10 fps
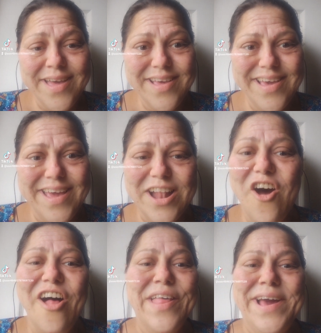And
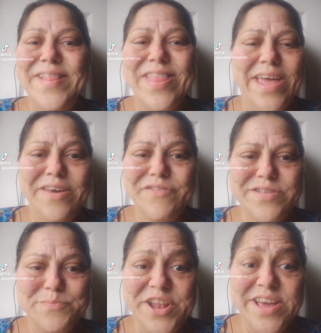all I can think of
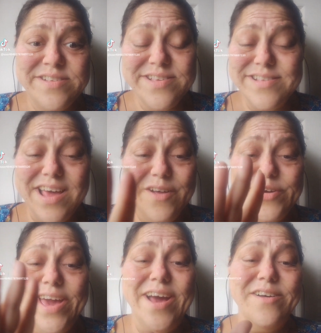is my nieces. I don't
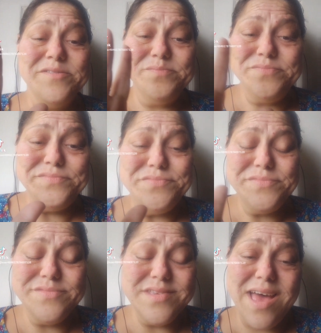care.
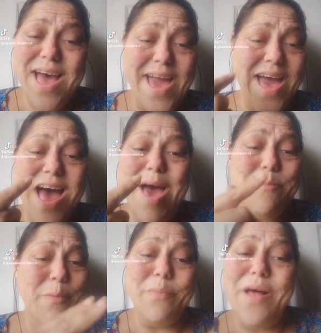I,
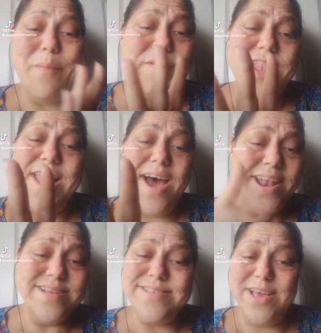I'm, a, I'm not
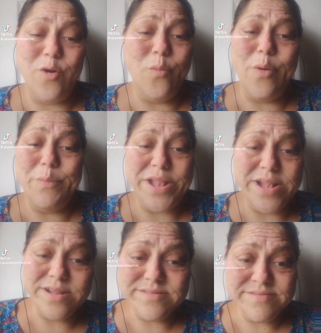a single woman.
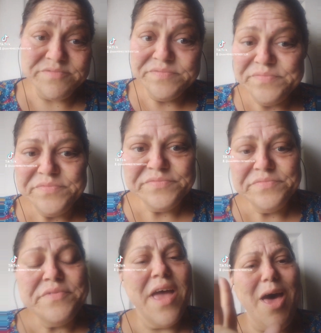
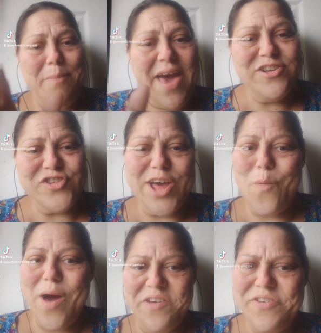I'm actually a
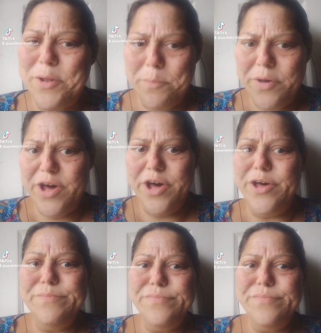wife and a mom.